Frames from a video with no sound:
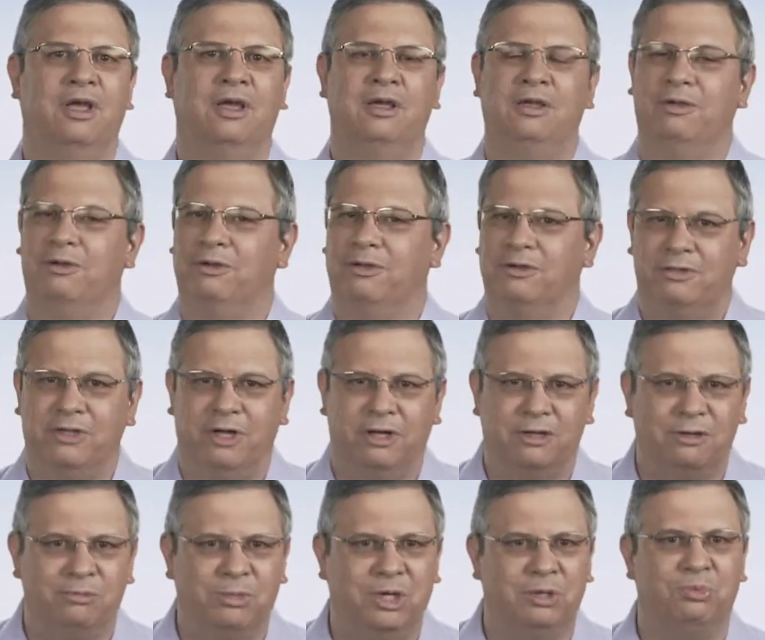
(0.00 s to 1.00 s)
You're going to talk
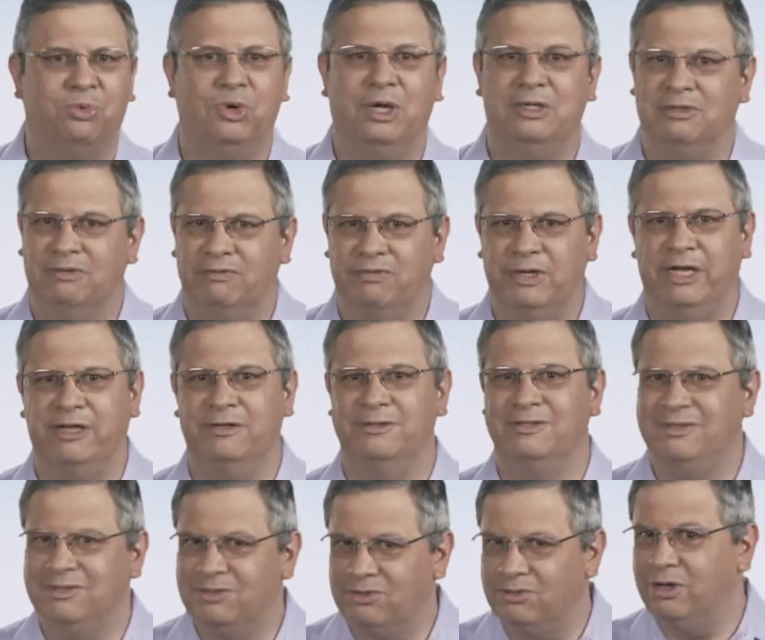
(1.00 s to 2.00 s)
about present values.
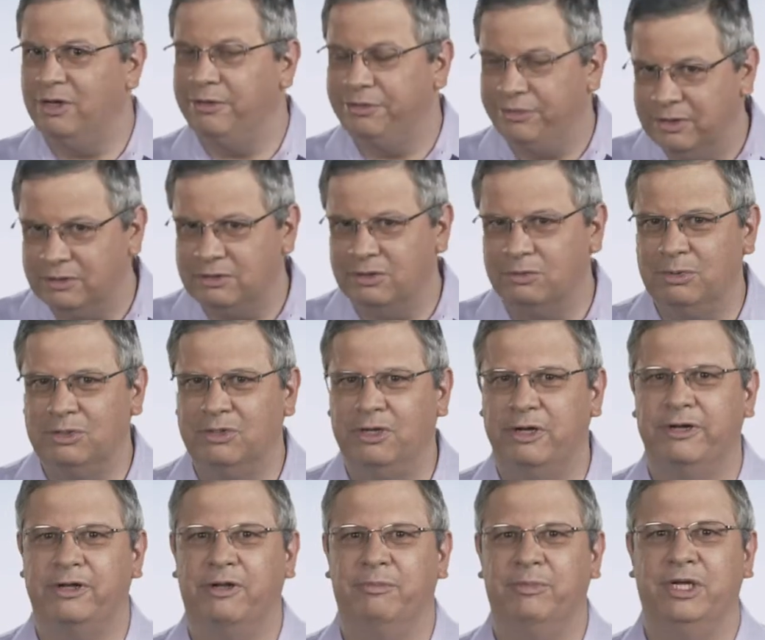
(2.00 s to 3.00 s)
These are all things that we
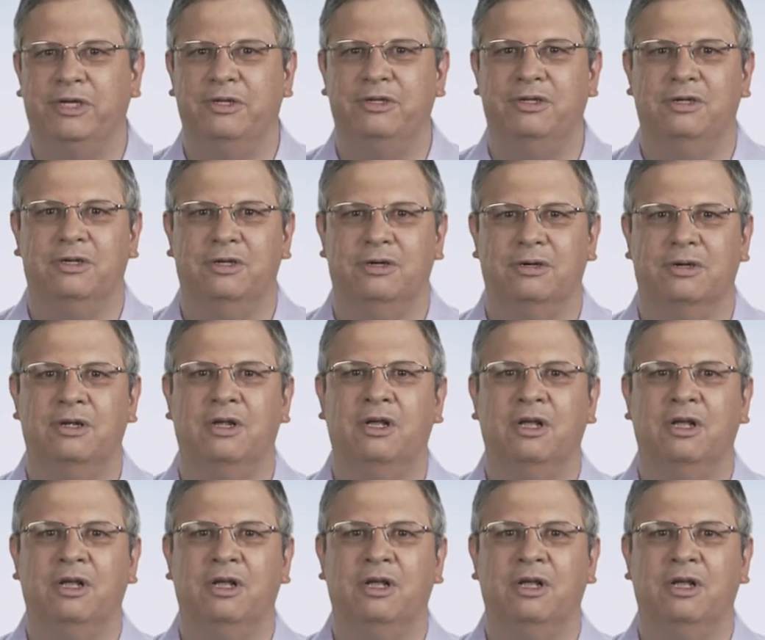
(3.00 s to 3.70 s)
talk about here.